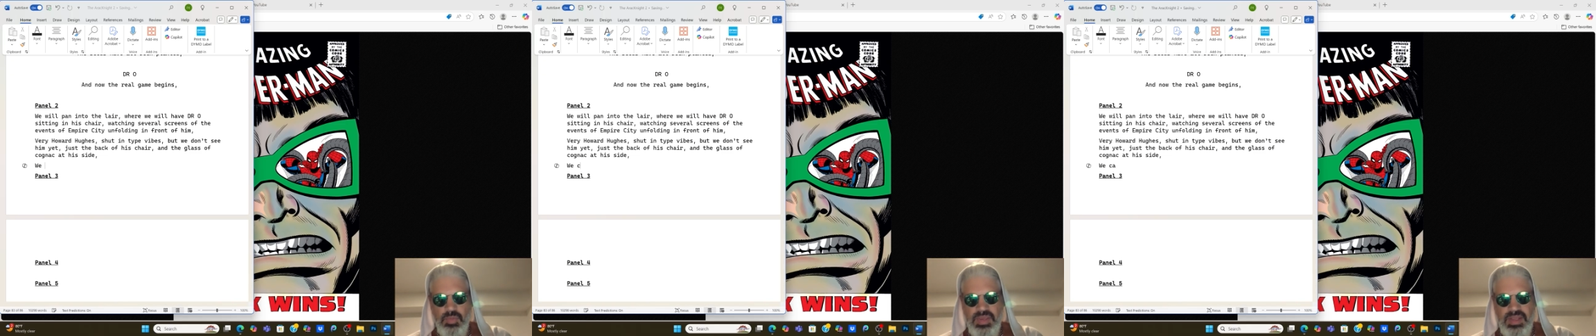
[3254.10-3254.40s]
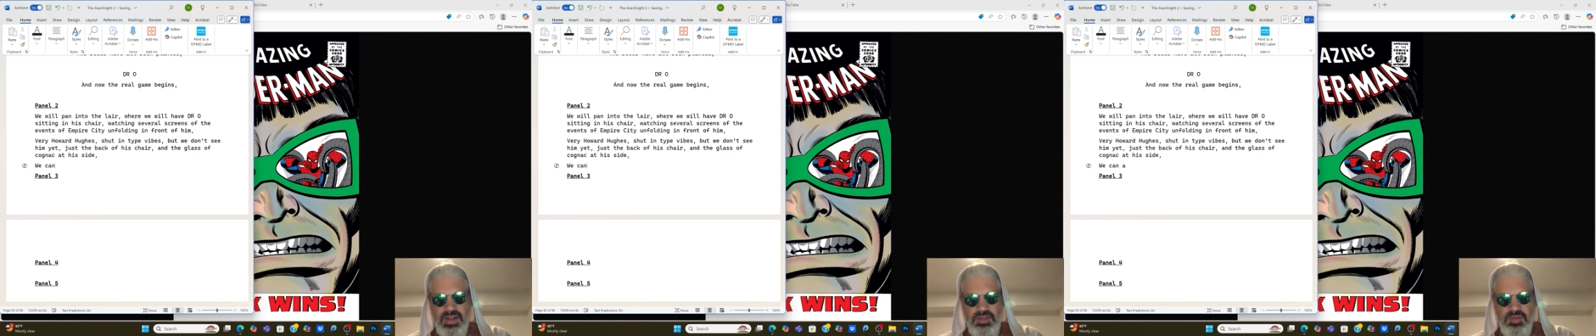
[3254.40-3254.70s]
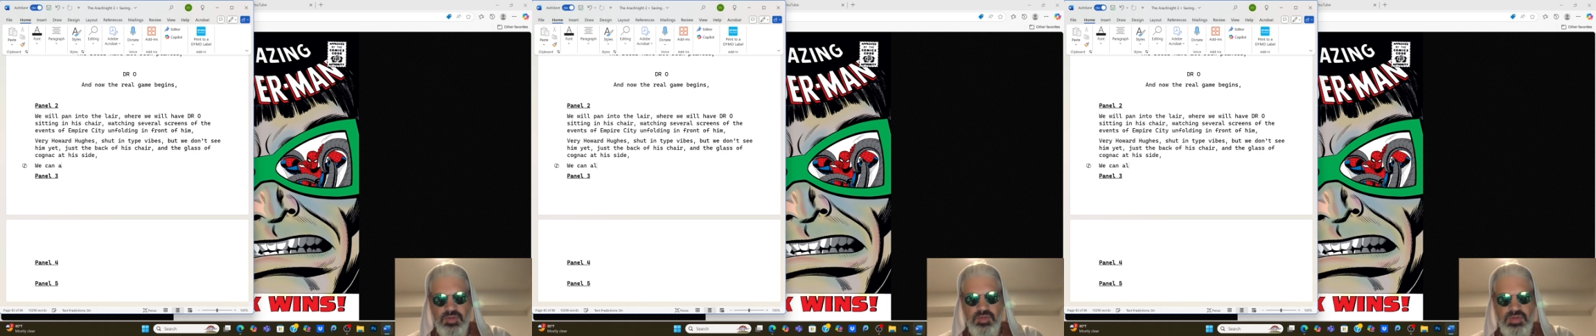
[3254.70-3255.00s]
We can
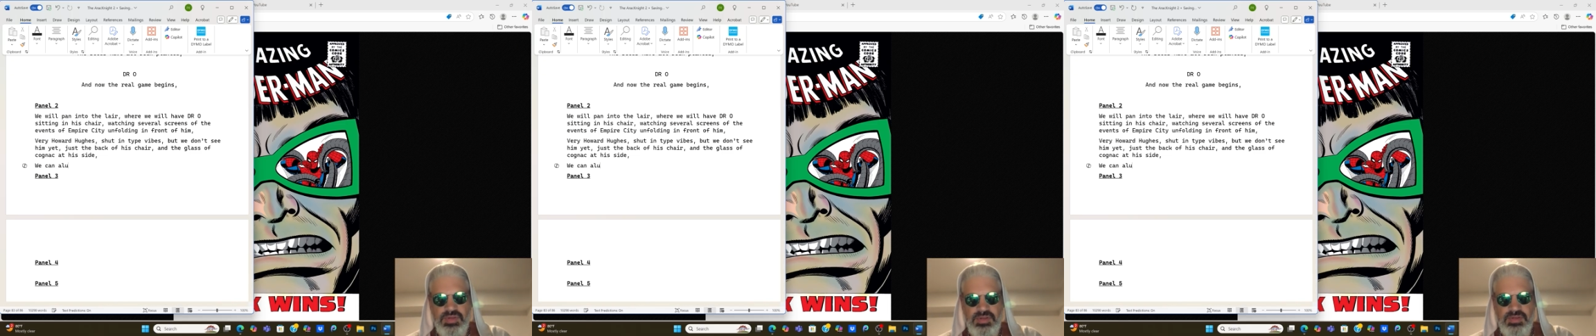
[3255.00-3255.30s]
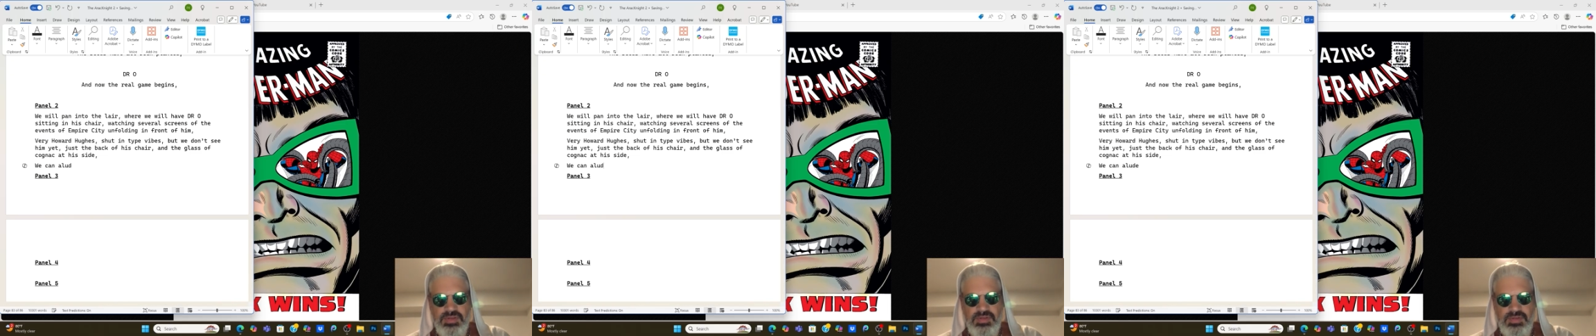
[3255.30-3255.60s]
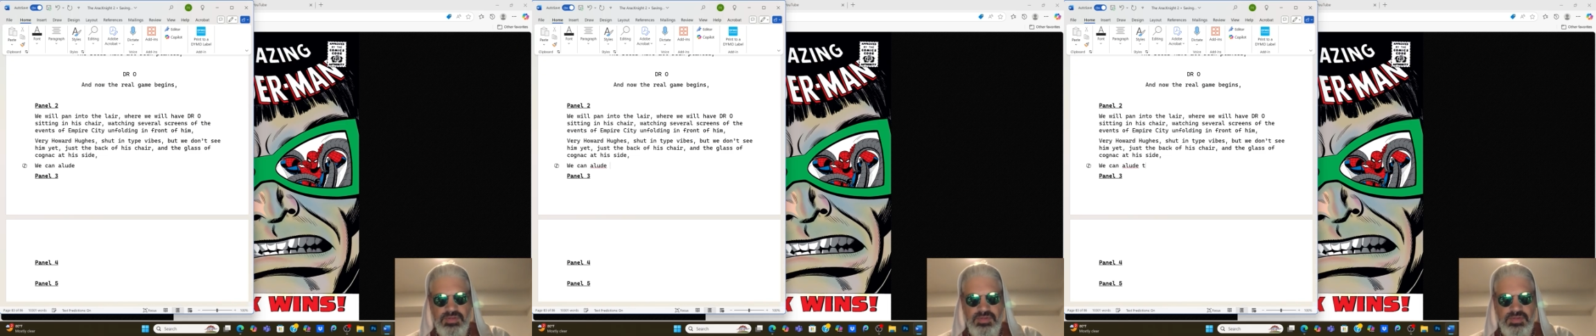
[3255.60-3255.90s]
allude
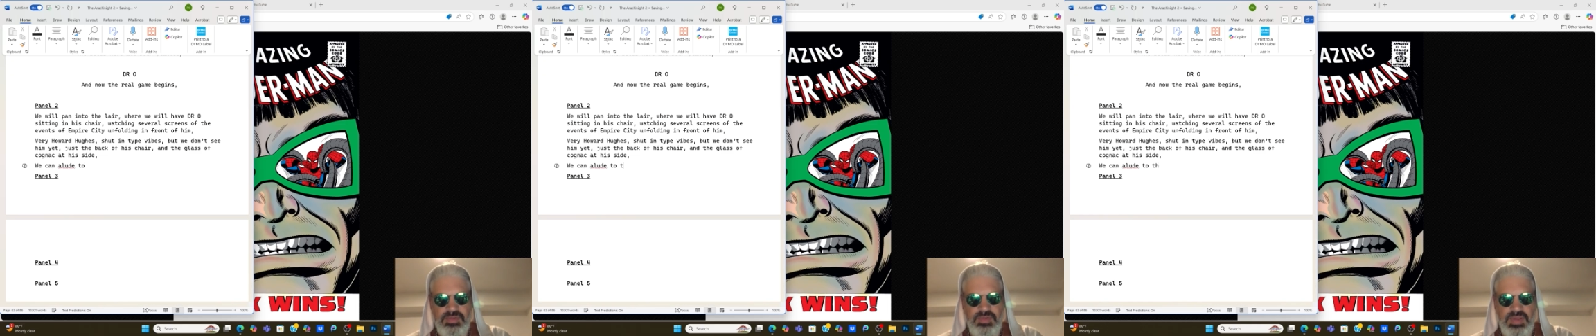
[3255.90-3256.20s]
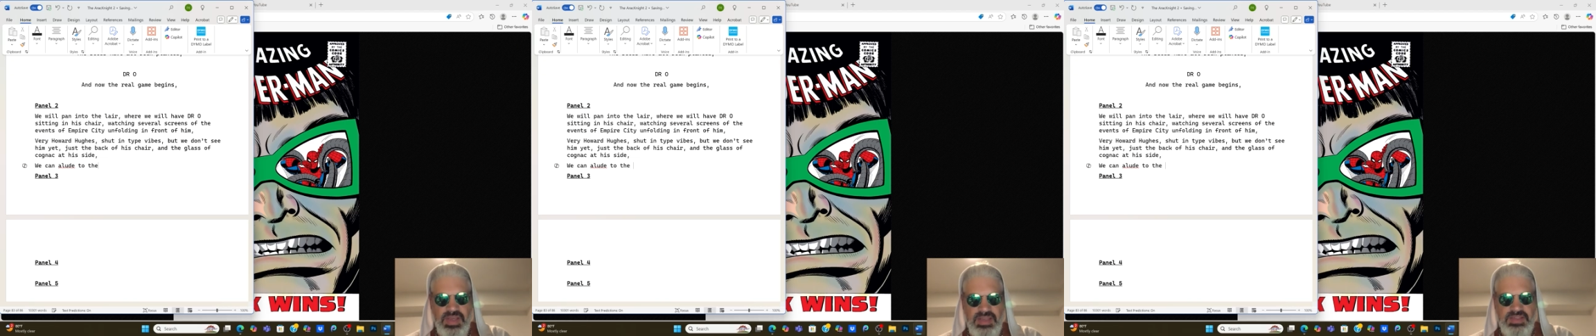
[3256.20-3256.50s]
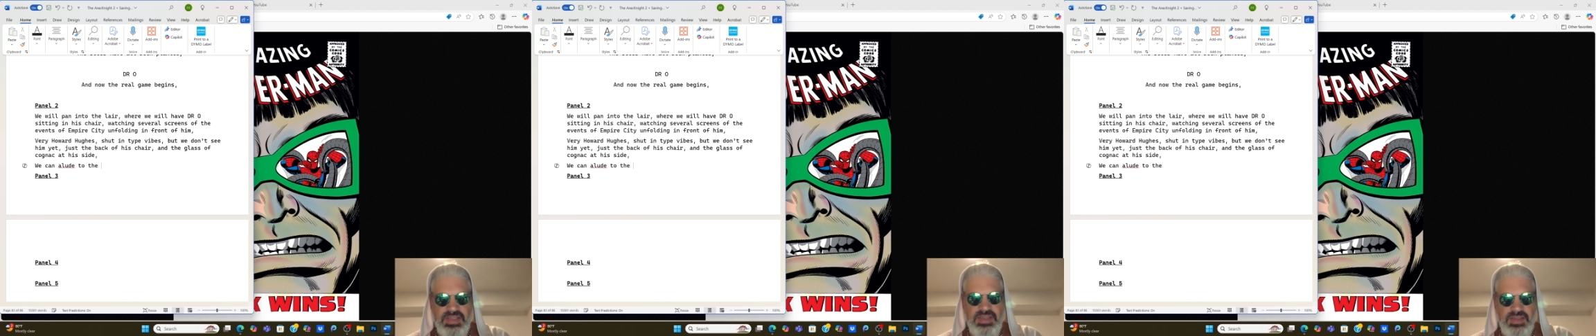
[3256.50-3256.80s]
to the
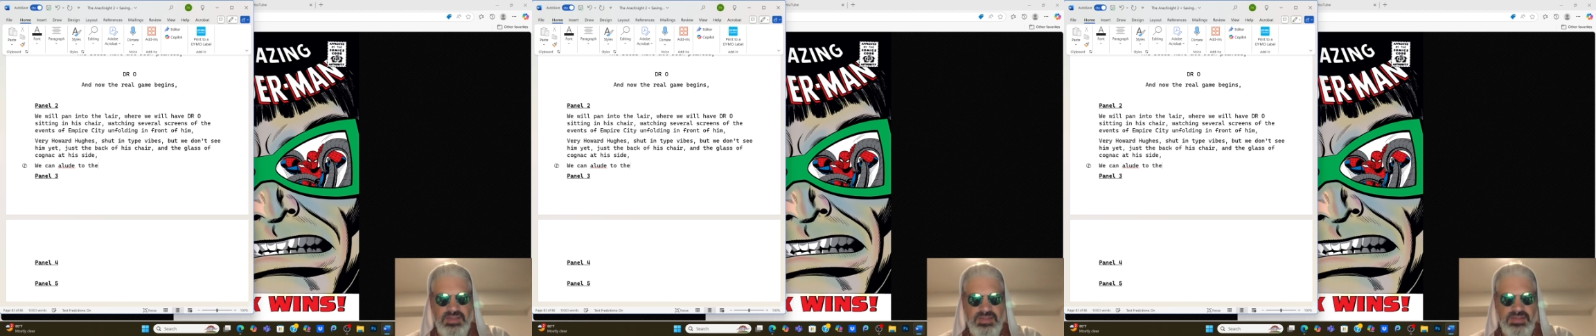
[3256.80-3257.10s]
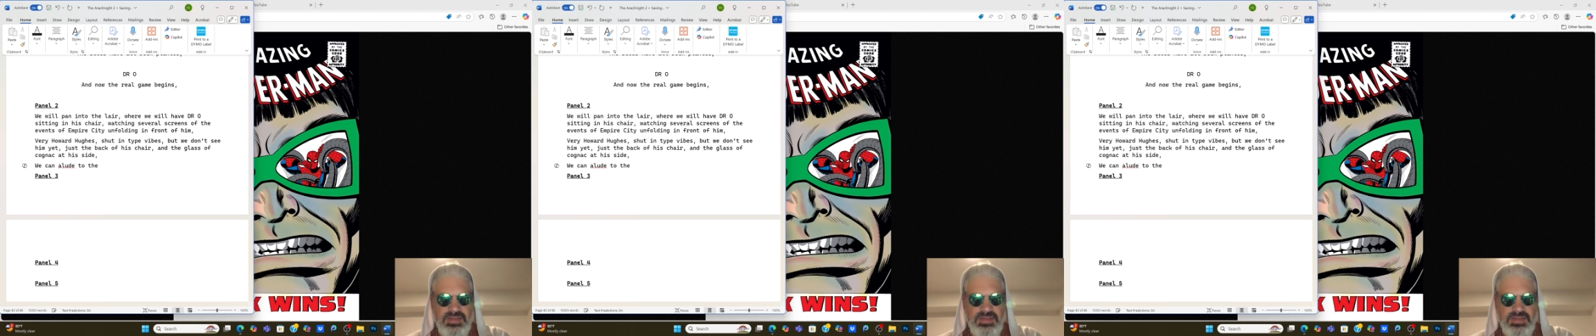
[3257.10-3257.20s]
idea,